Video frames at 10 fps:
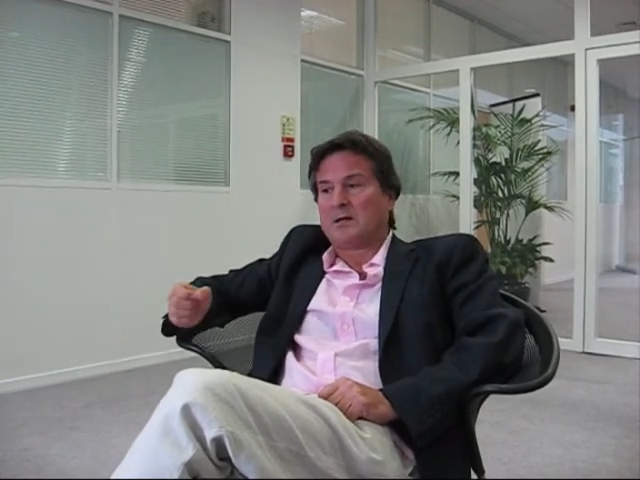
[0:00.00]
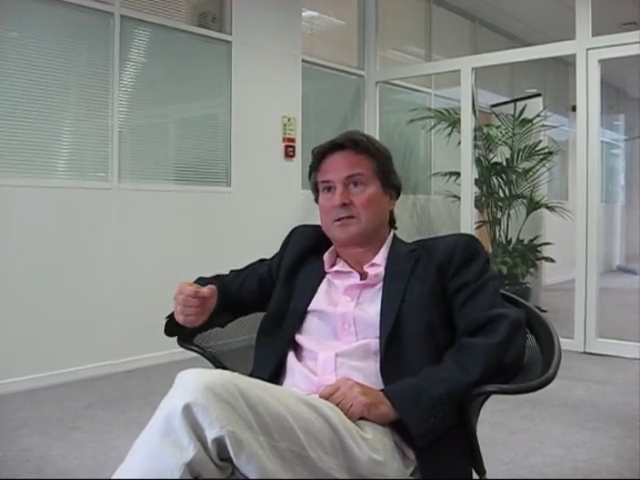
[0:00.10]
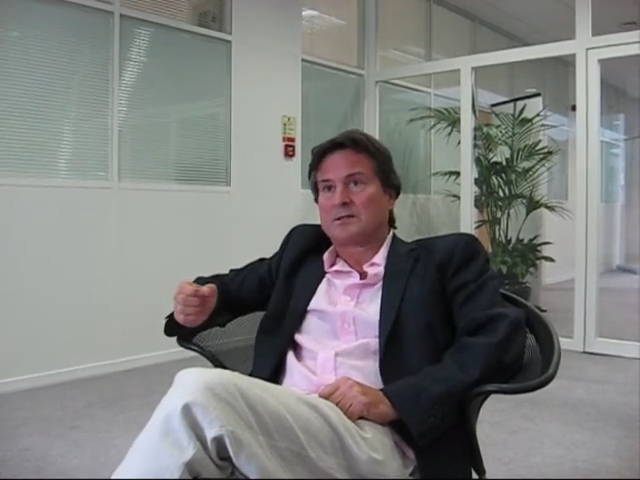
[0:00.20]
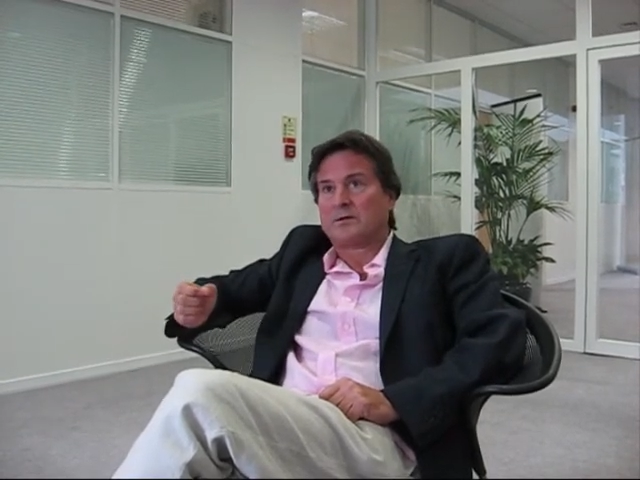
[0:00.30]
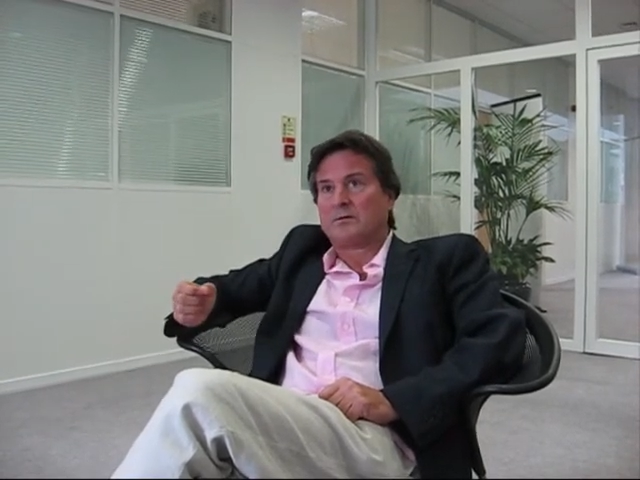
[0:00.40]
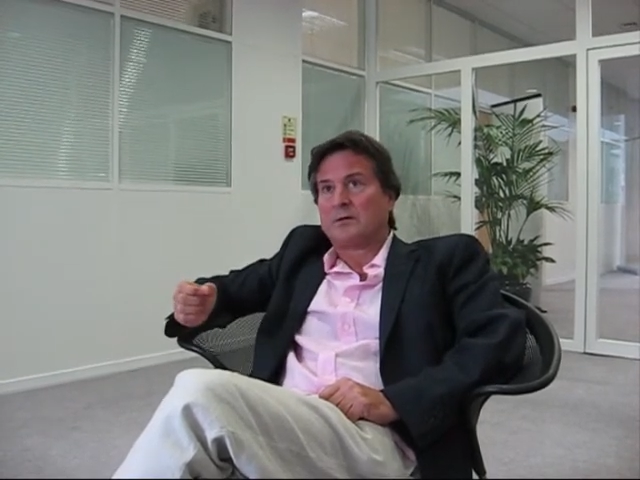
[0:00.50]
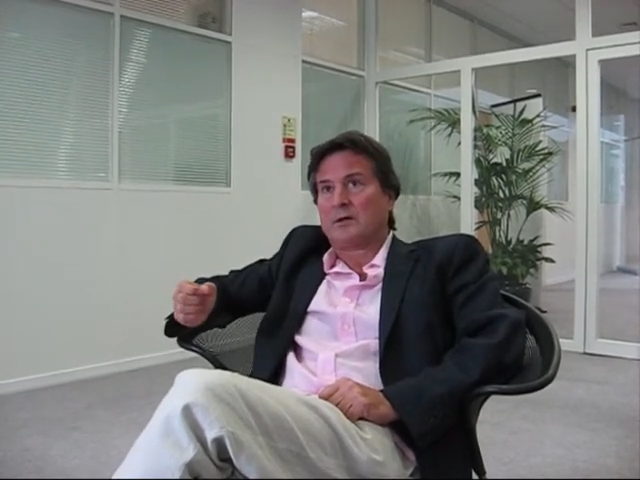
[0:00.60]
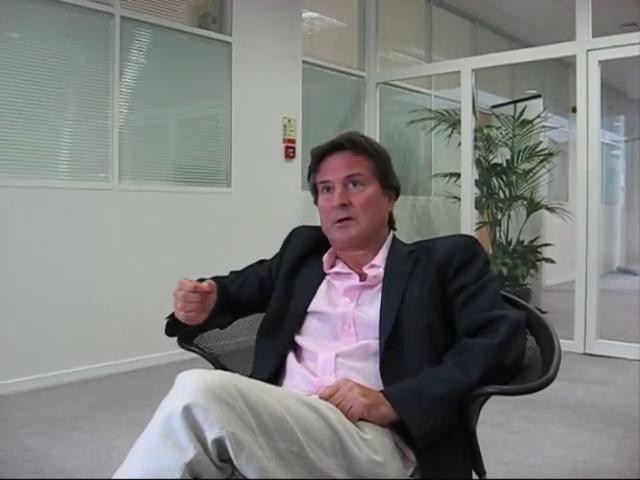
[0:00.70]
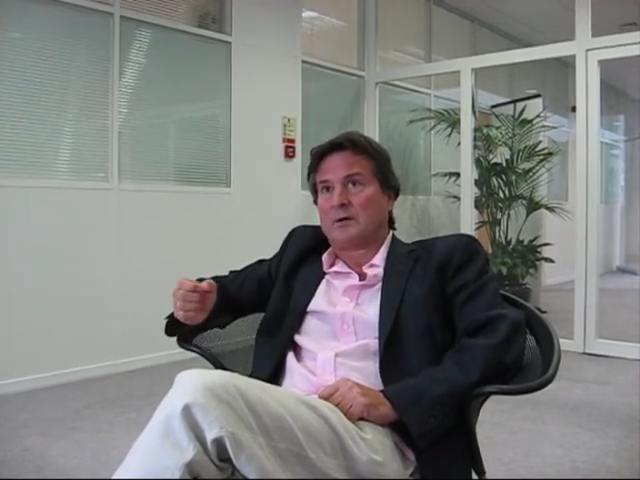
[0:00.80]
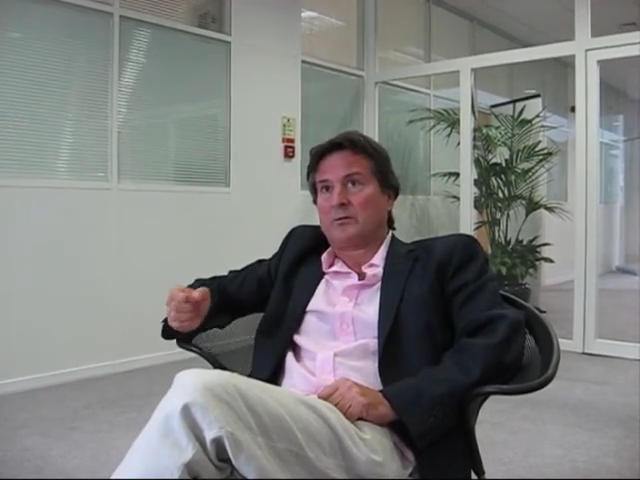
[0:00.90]
So
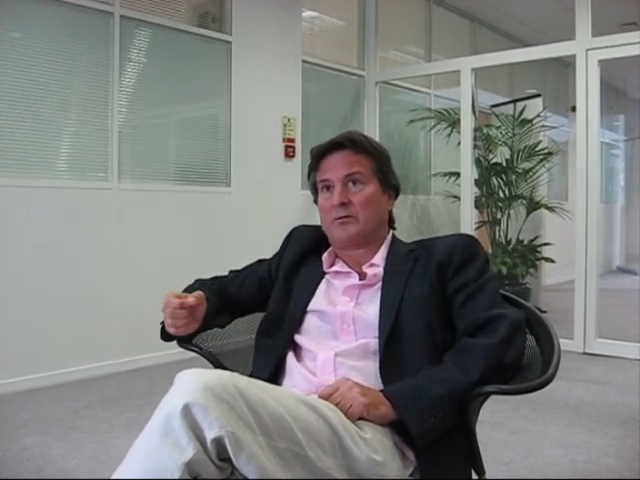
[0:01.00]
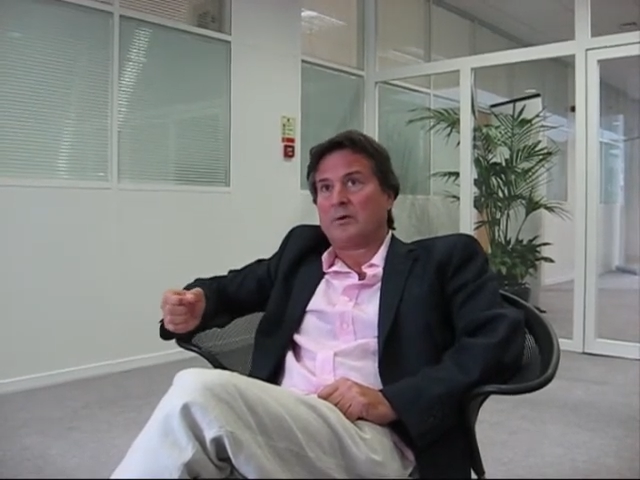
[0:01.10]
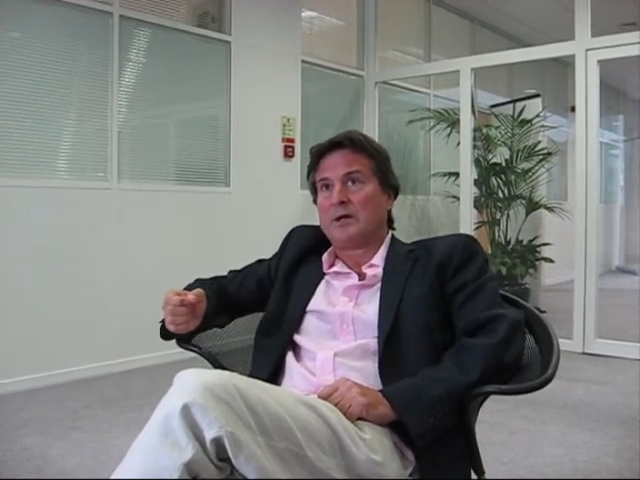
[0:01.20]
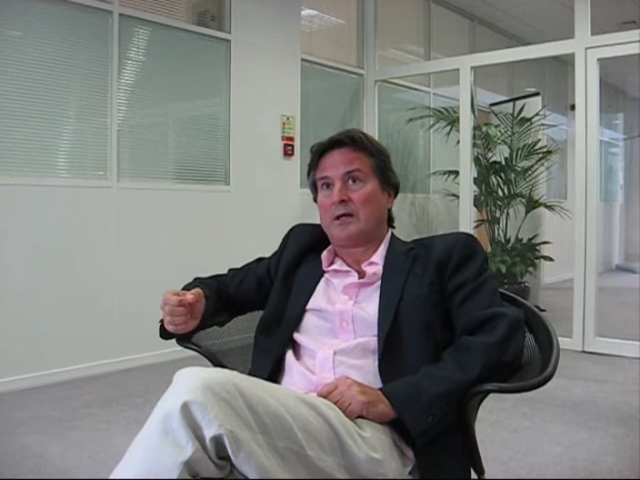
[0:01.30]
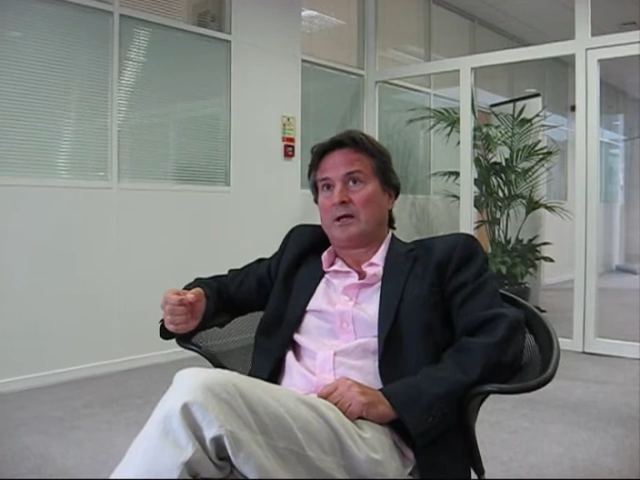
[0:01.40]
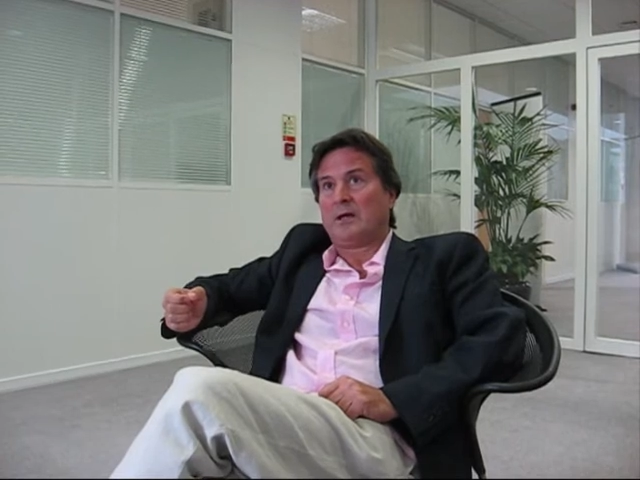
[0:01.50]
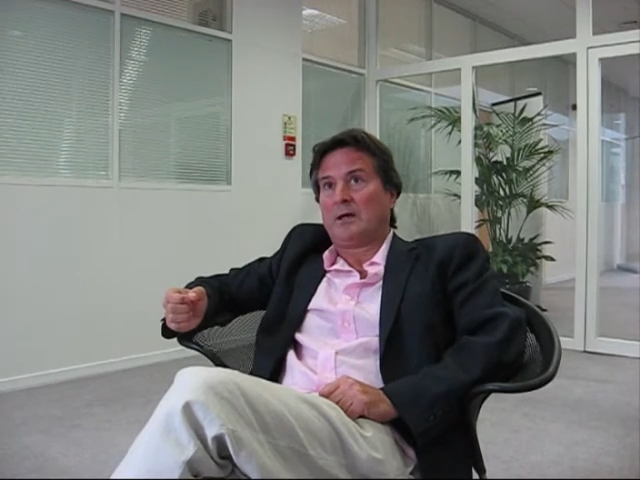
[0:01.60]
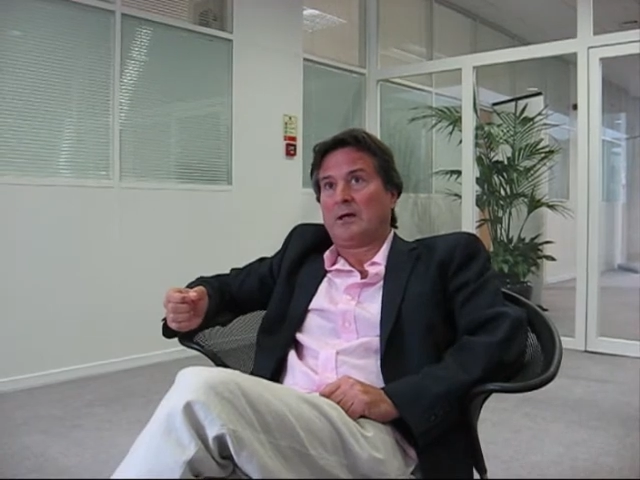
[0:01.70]
really,